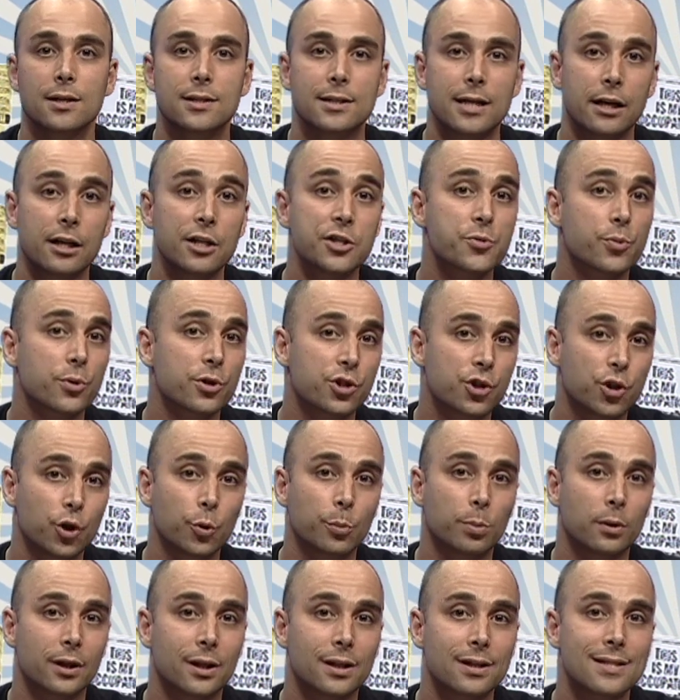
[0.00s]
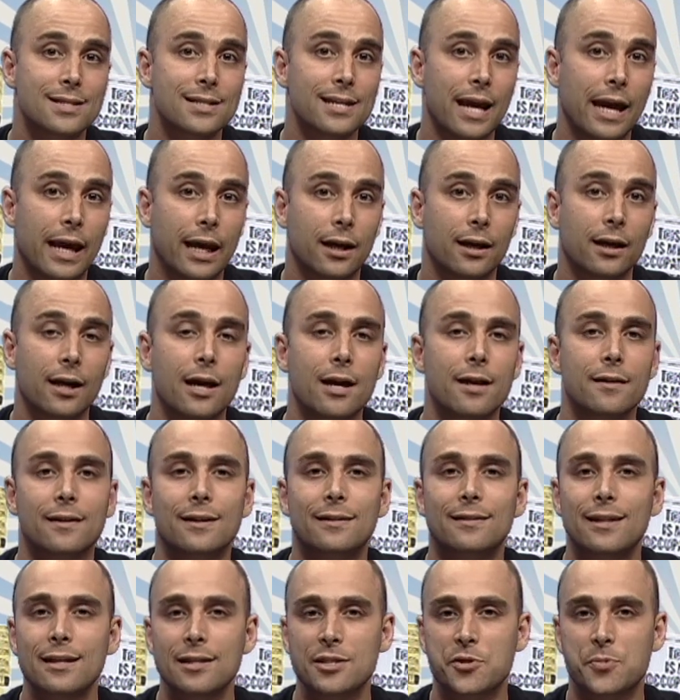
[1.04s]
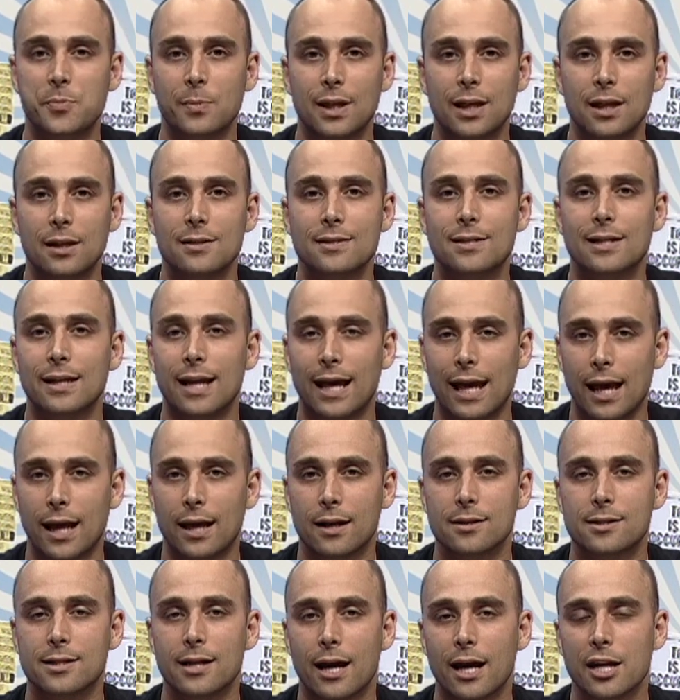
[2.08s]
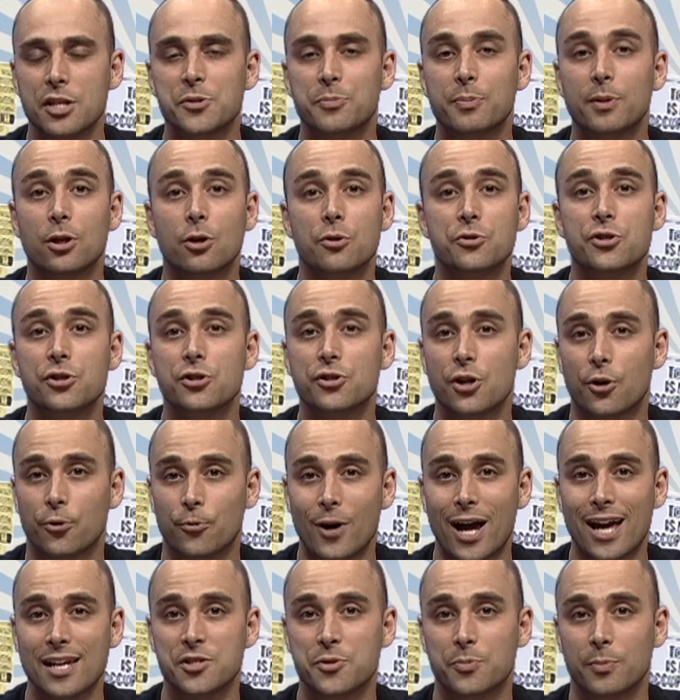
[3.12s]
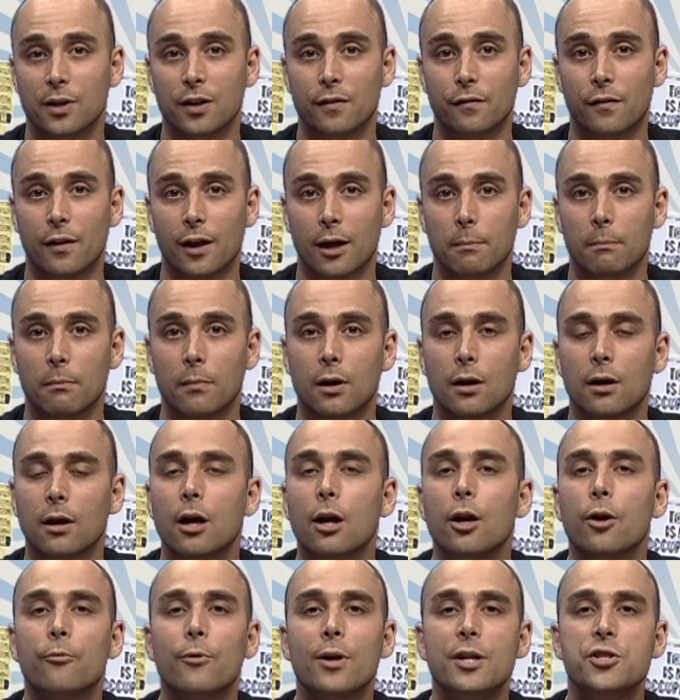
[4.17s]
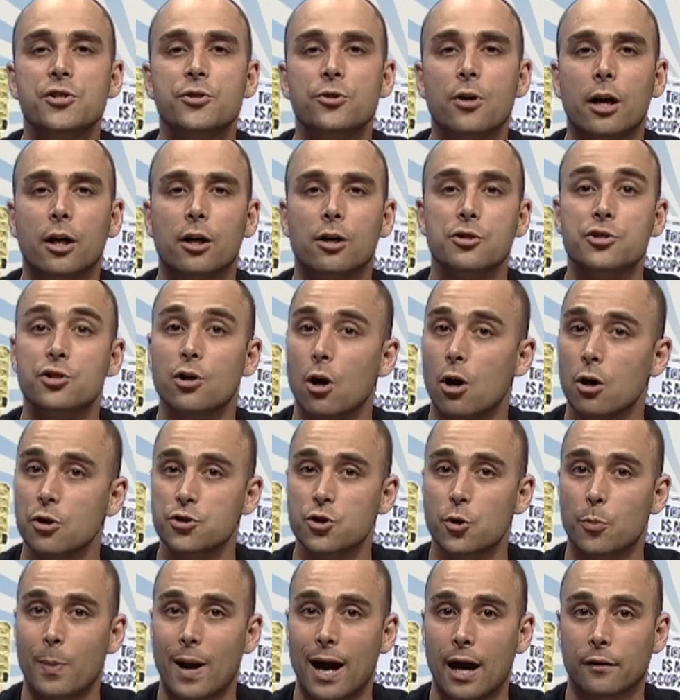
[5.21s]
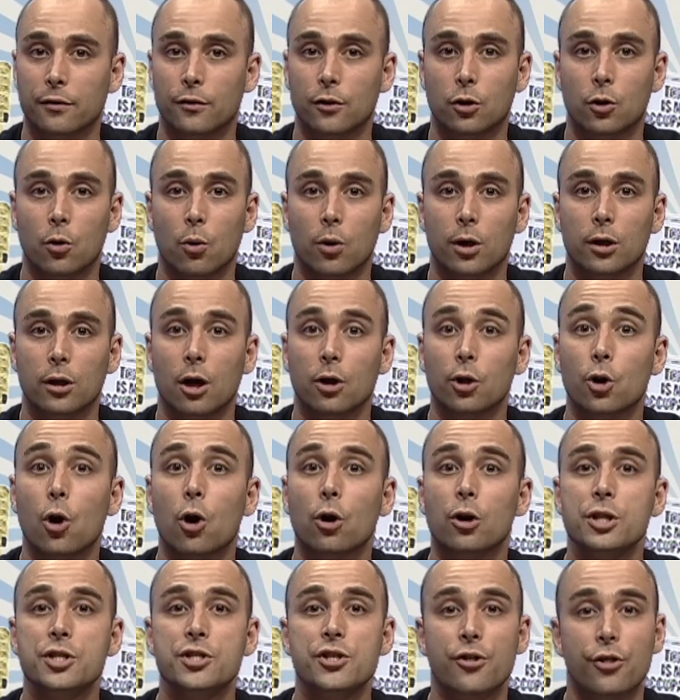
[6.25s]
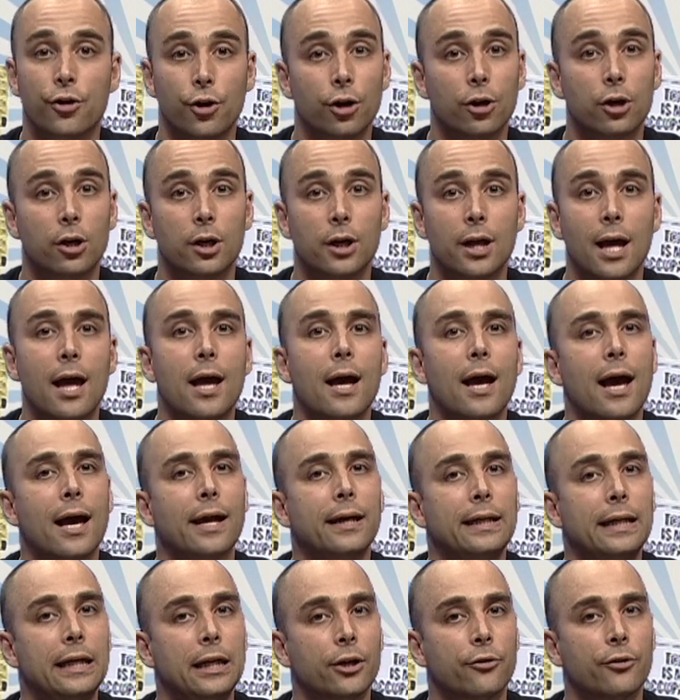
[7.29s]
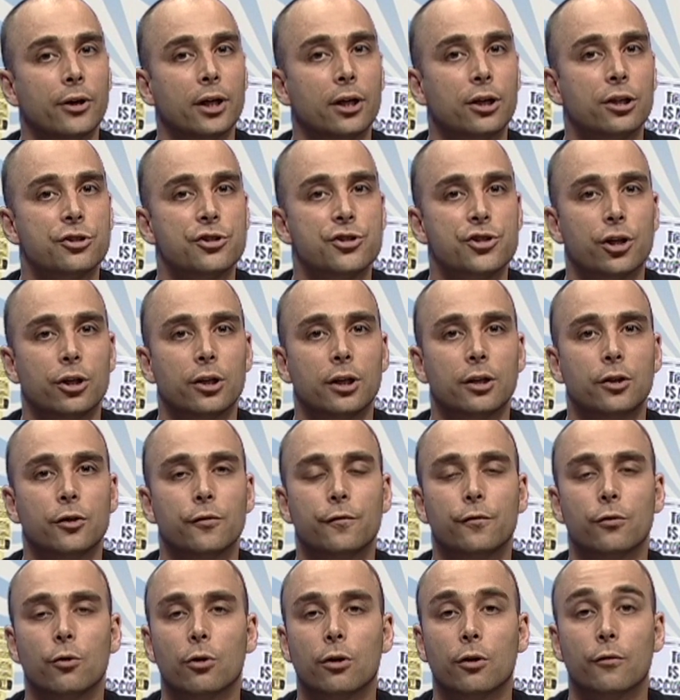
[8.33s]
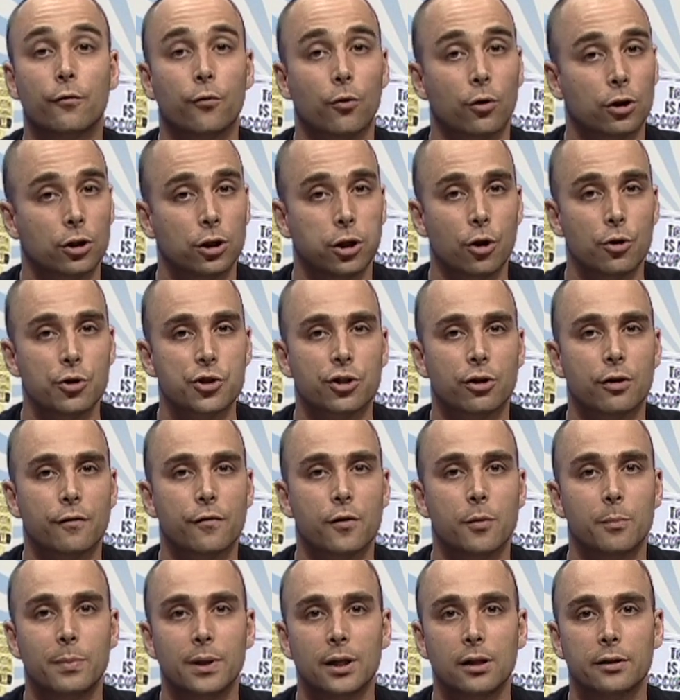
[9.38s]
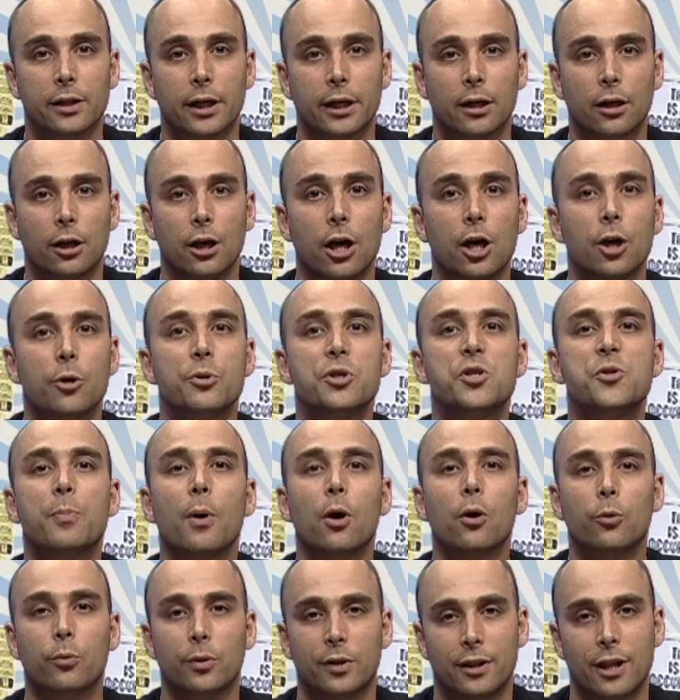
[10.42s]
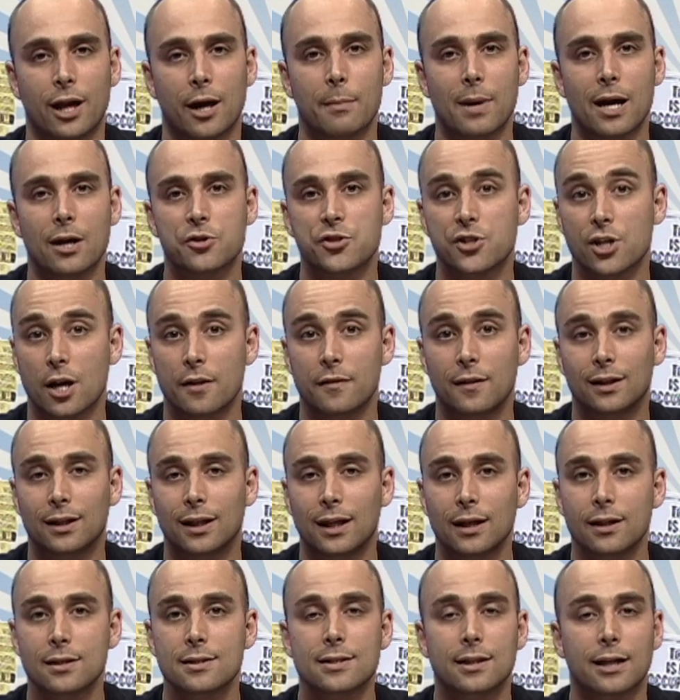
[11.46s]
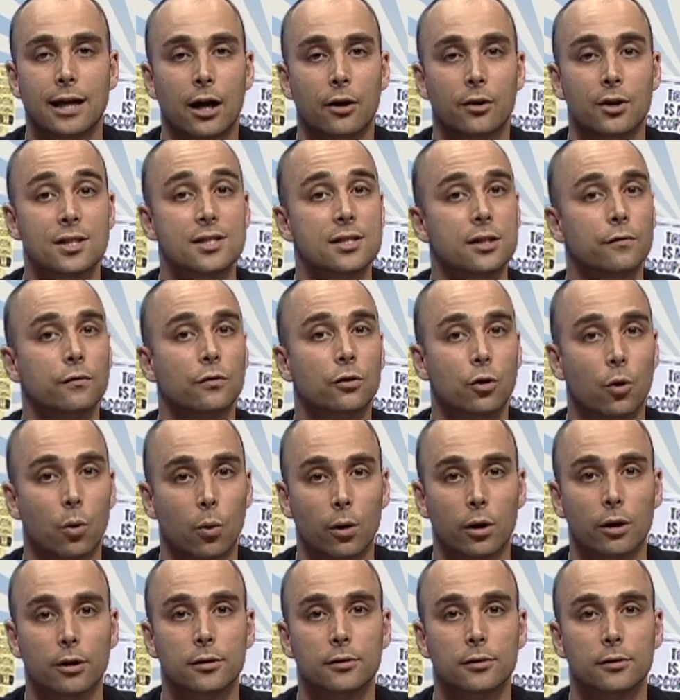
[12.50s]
Tenants were jubilant, saying that this means an end to Espinoza's harassment of them. Rent strikers also packed the court on August 3rd at a hearing concerning the foreclosure of the building. We spoke with them outside the Kings County Civil Court.